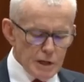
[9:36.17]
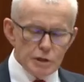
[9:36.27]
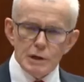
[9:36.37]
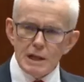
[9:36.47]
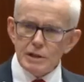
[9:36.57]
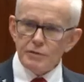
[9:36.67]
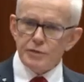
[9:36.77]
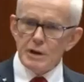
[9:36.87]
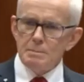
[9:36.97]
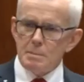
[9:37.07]
you let the
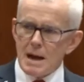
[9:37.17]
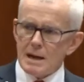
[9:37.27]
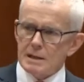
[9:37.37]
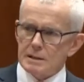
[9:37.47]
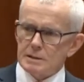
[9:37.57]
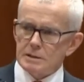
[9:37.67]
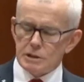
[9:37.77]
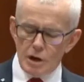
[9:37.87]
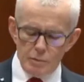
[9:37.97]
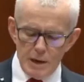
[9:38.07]
free market
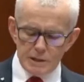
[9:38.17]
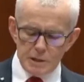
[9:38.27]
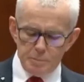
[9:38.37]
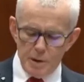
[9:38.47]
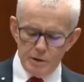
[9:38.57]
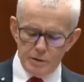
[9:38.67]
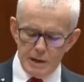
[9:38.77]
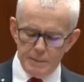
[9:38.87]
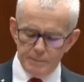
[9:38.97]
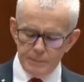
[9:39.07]
direct the
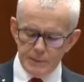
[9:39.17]
program.